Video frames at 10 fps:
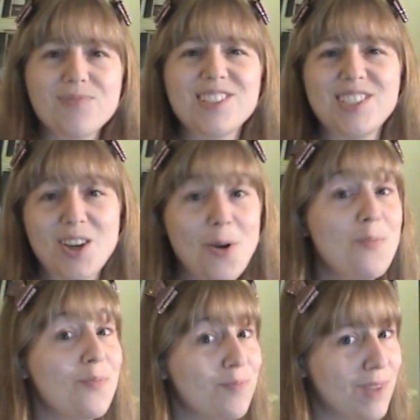So,
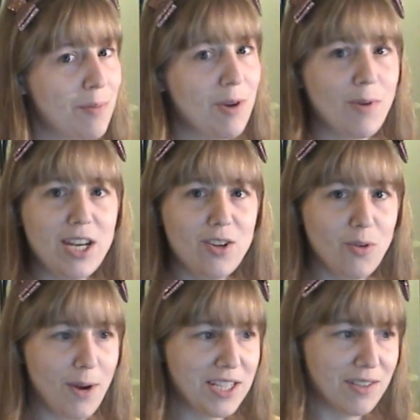let me read you the
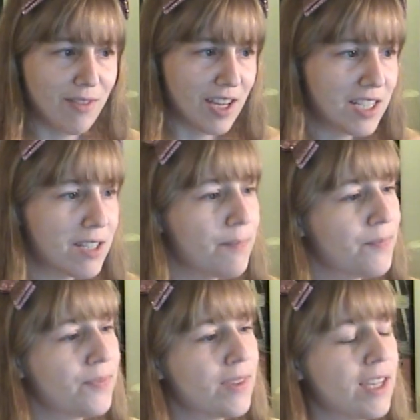rest of this.
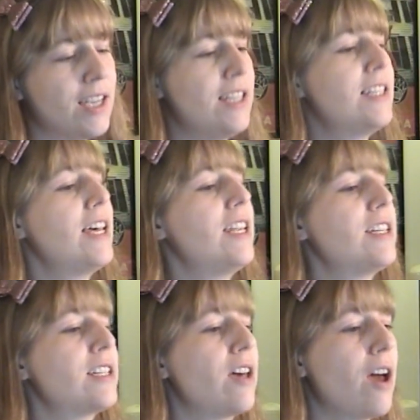He
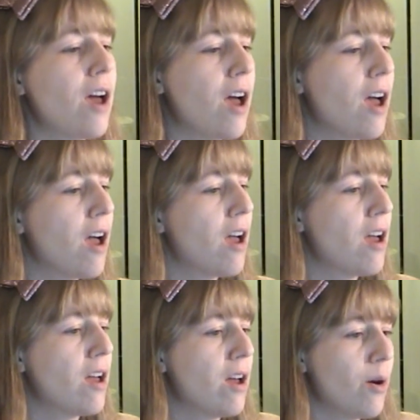says,
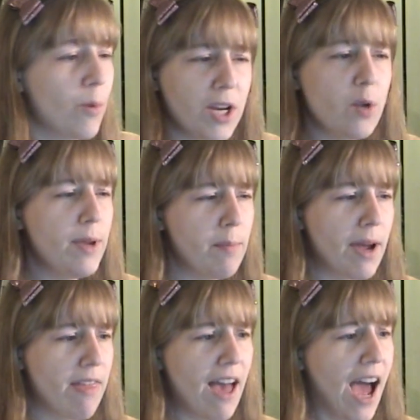"What do you mean
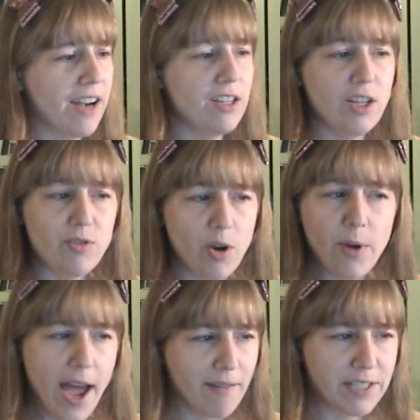by that? You don't
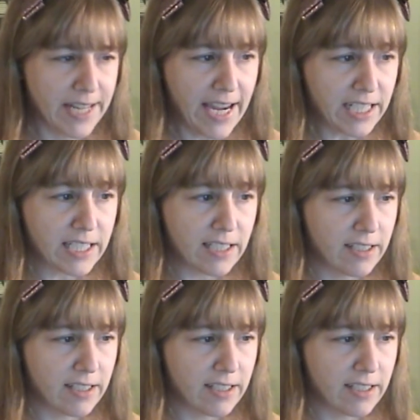have sex?"